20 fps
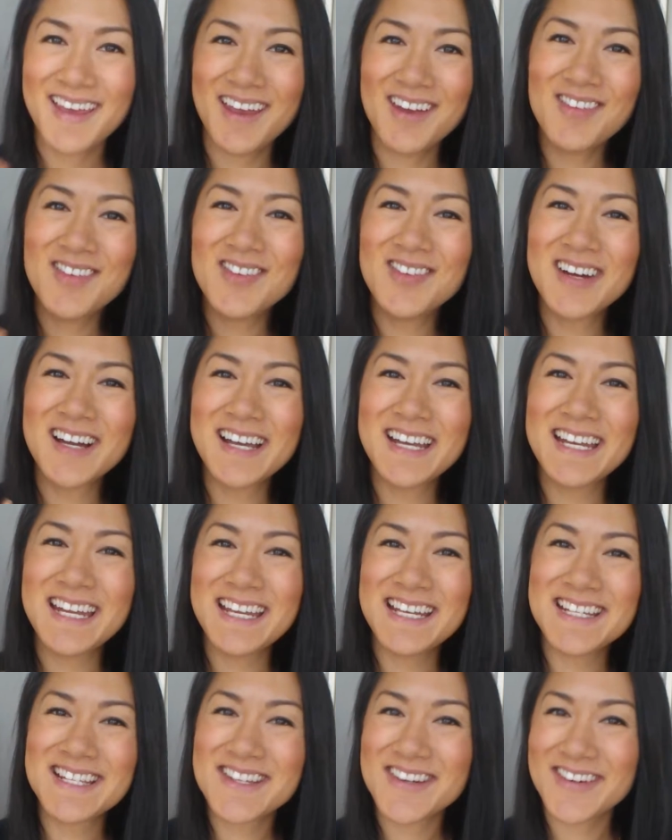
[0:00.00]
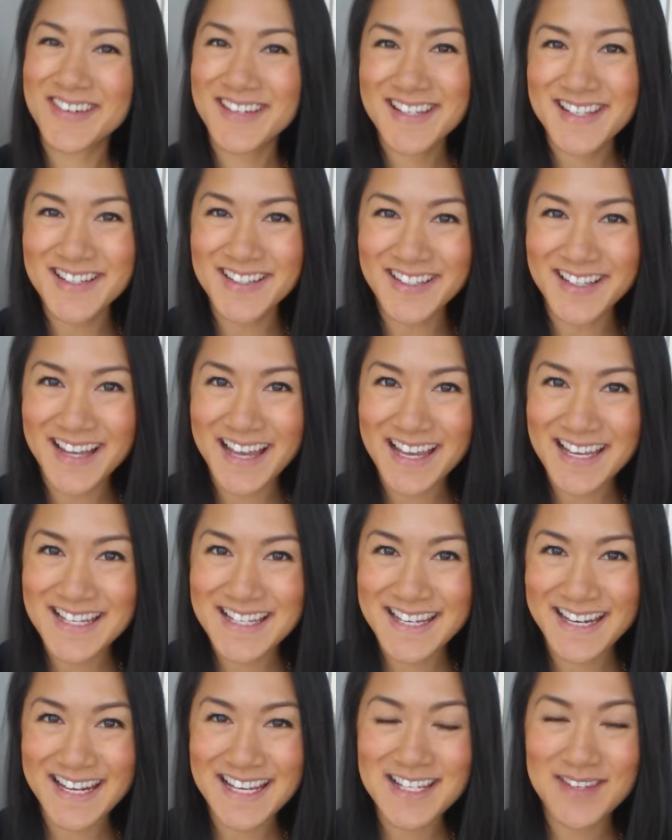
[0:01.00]
Hey everyone, it's Chrystal
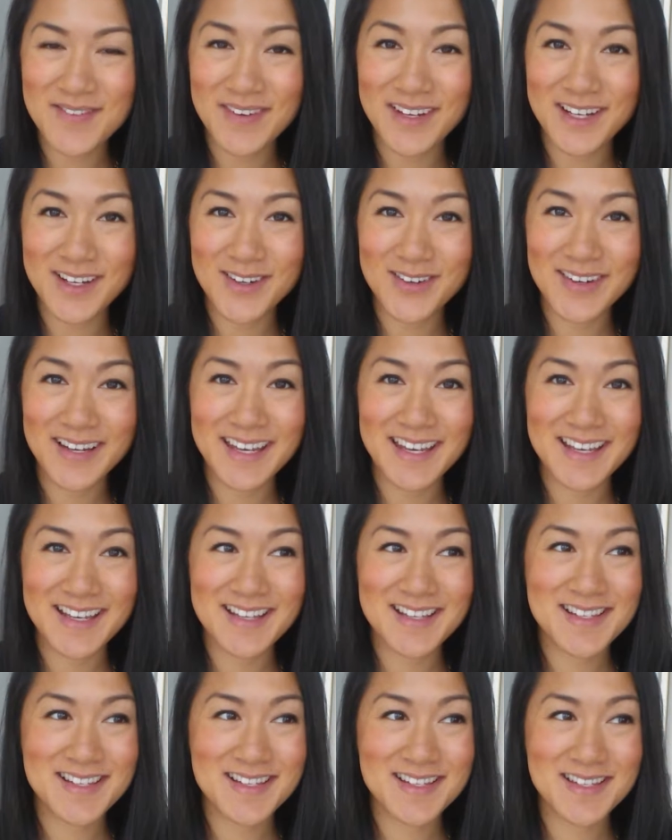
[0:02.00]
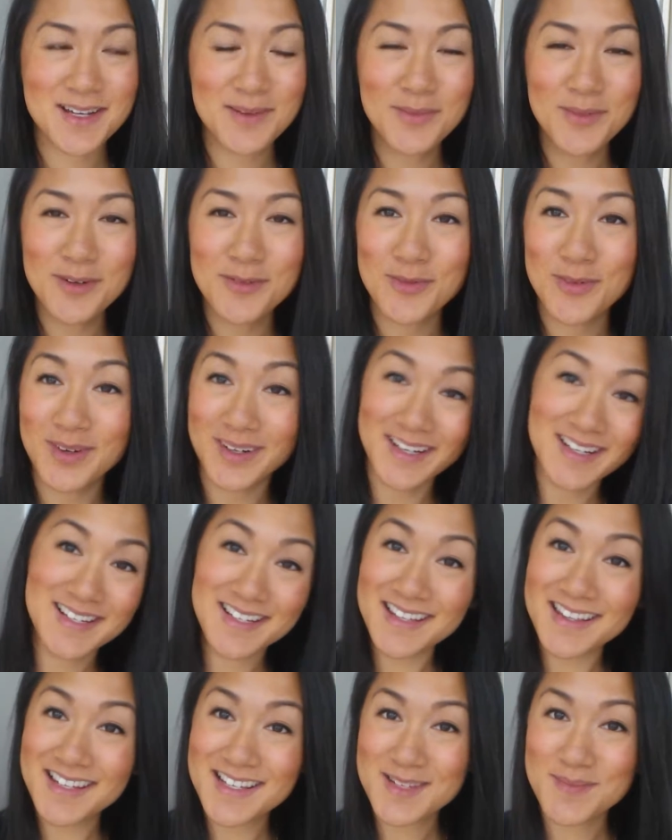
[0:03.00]
and today's video is a summary of what I
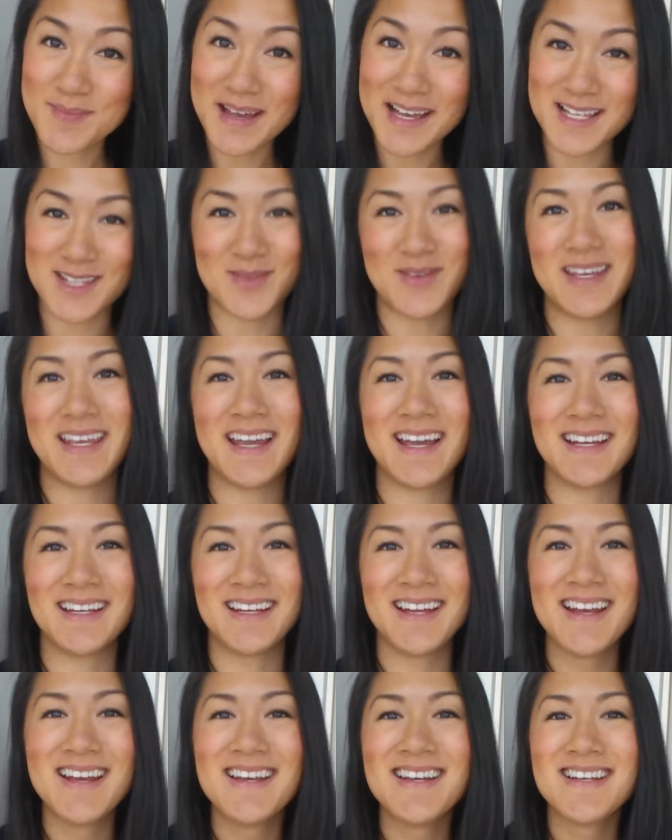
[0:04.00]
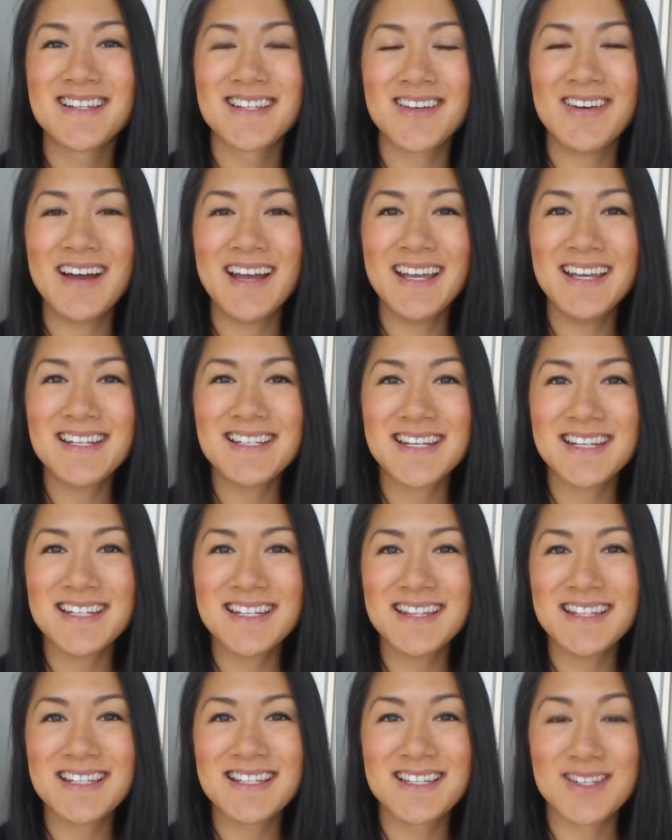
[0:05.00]
did this past weekend. So I
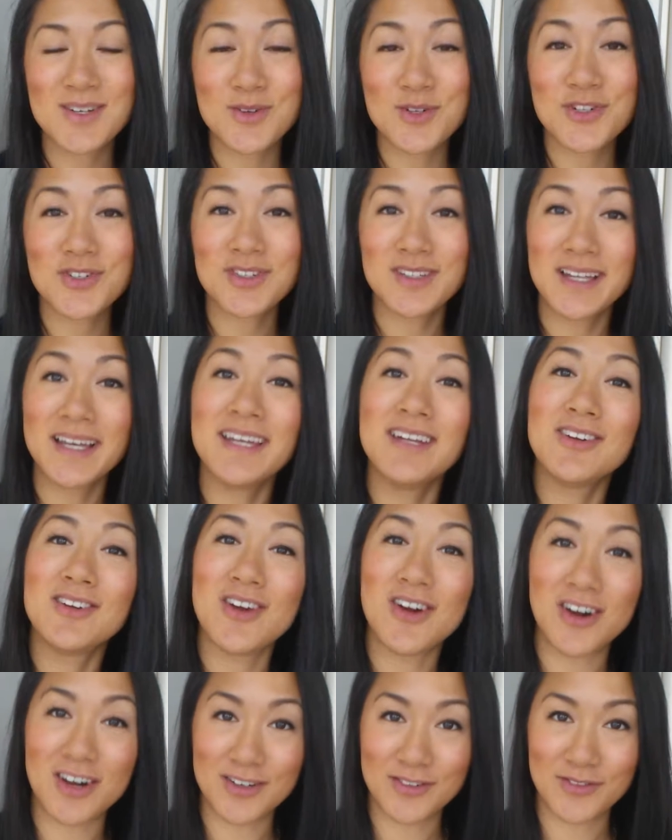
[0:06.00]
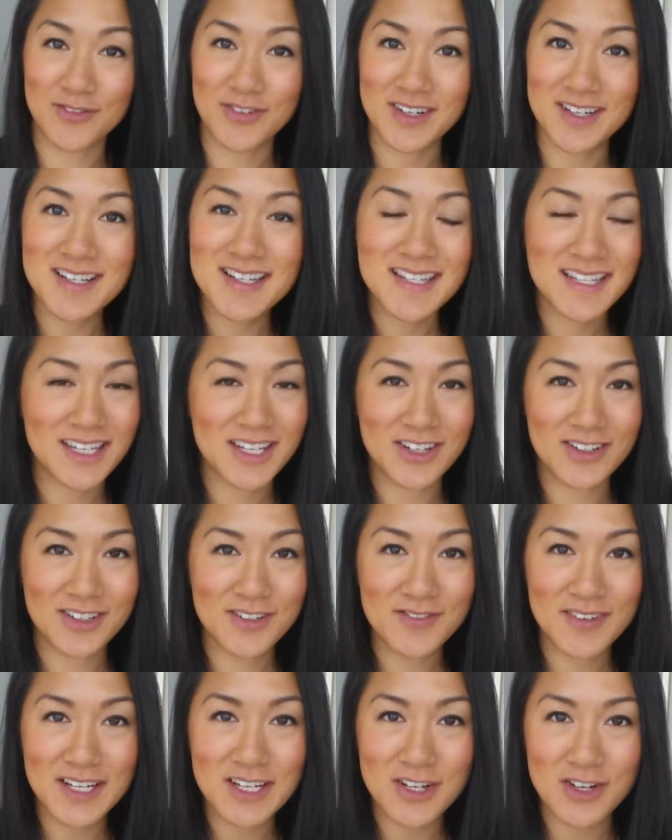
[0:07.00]
attended the Social Light Conference here
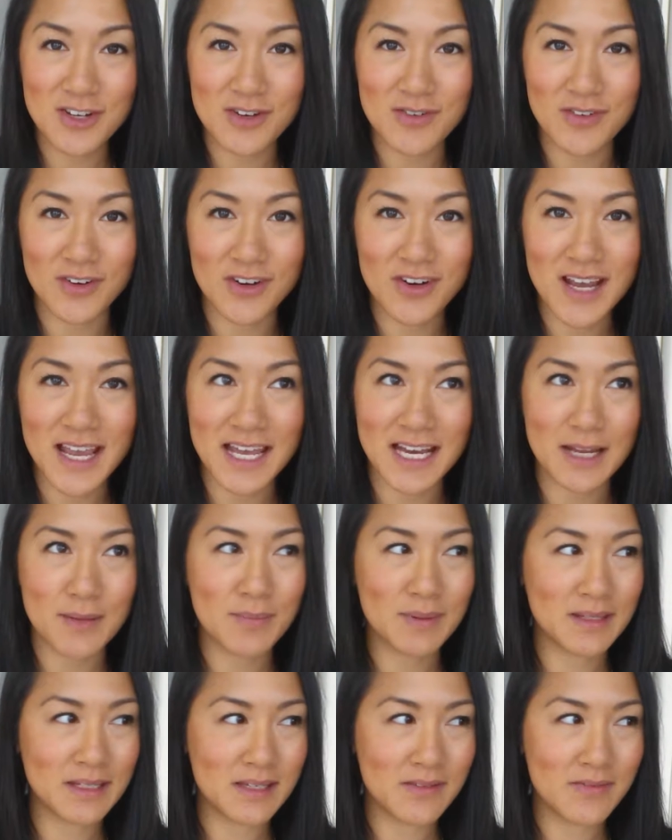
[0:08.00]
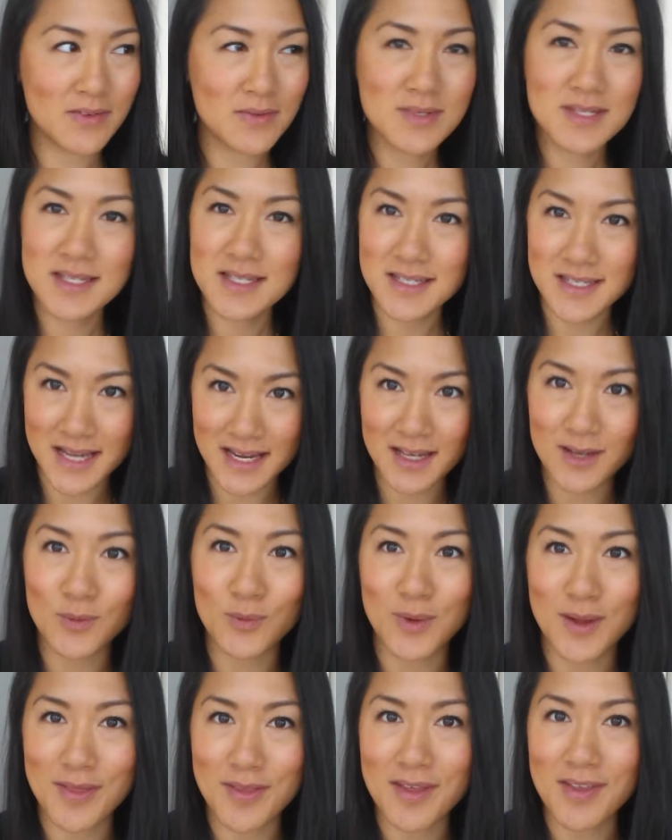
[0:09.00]
in Vancouver and I believe it was the
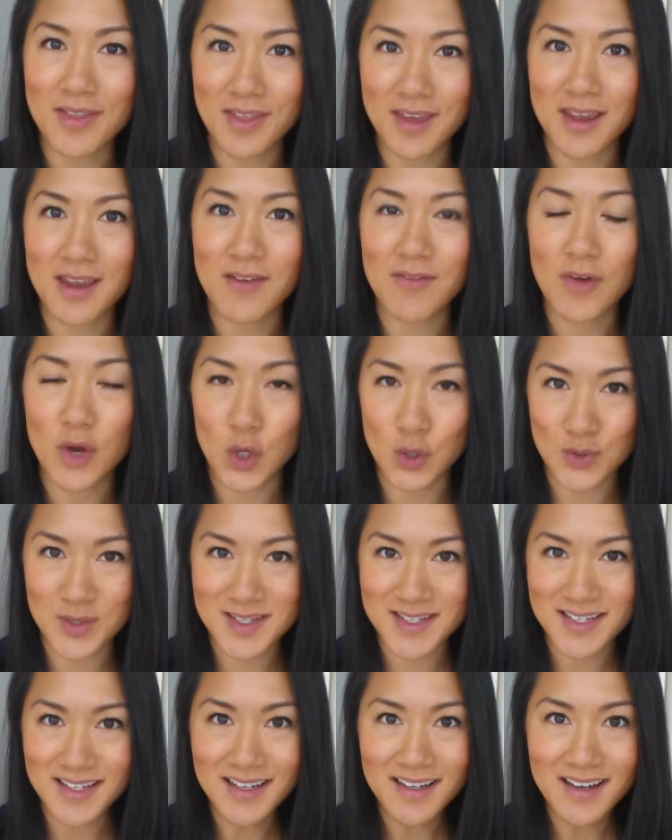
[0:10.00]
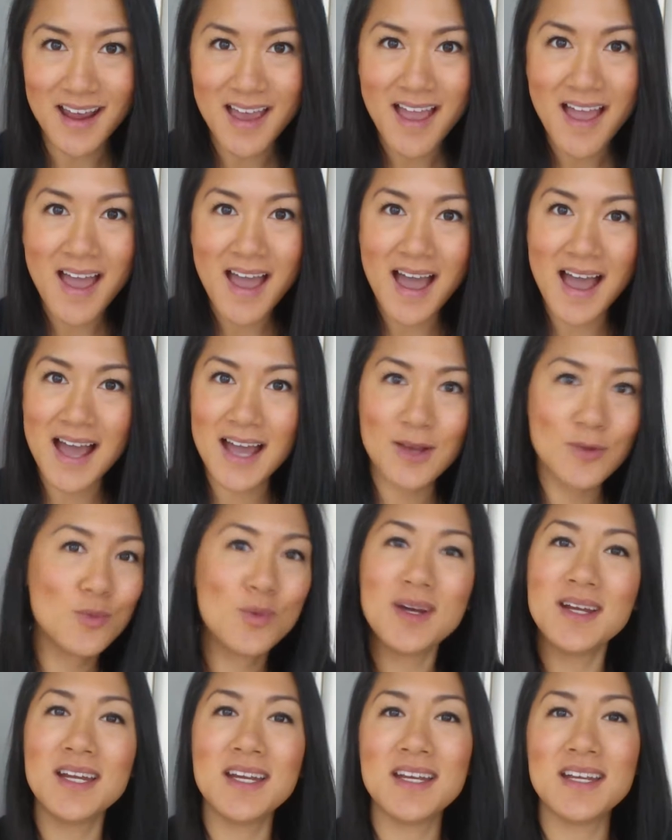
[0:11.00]
second one that they've hosted. And
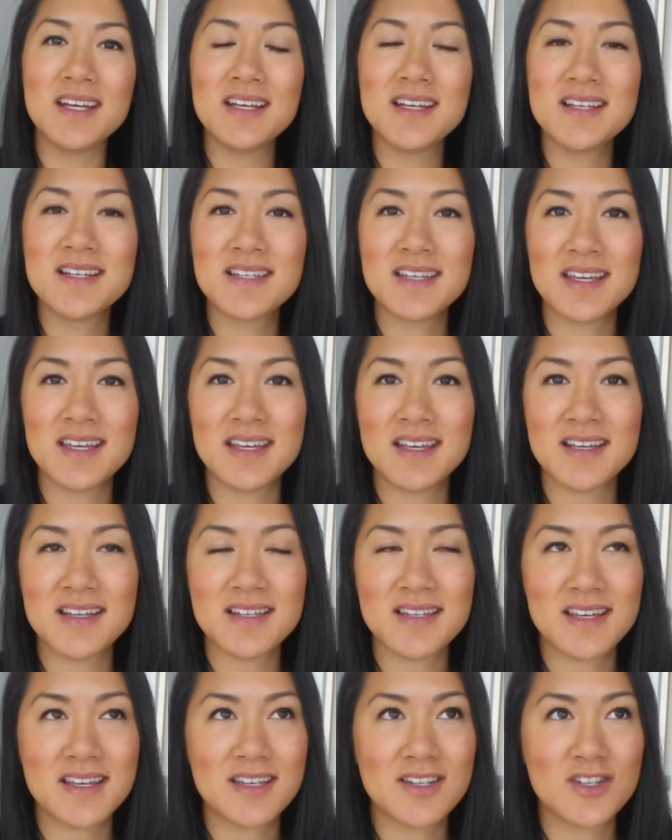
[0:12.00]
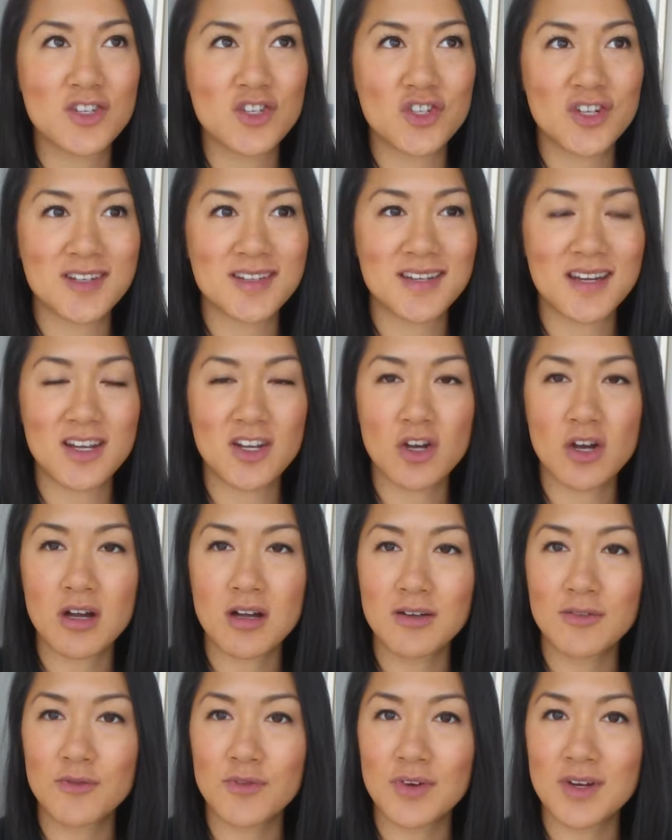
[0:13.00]
what it is, is it's just a
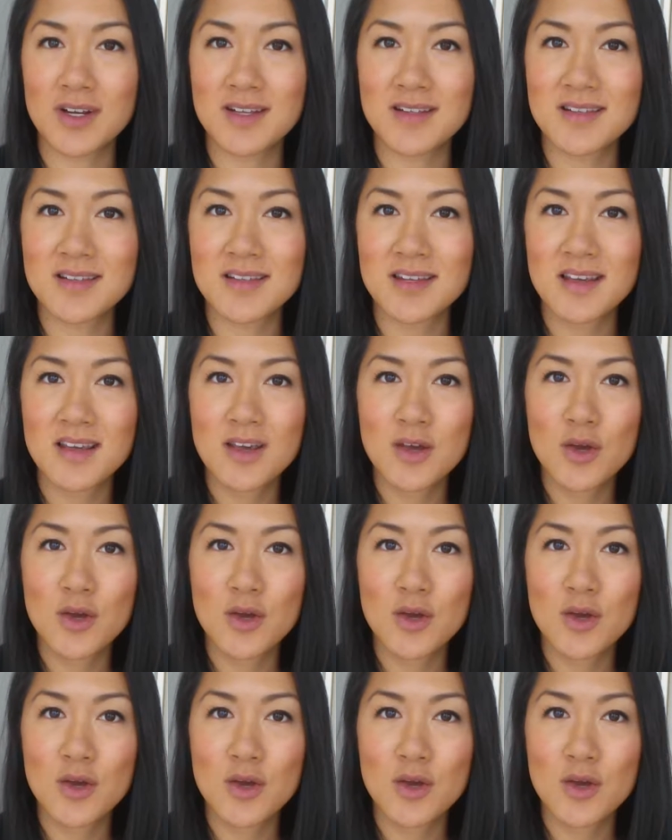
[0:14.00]
conference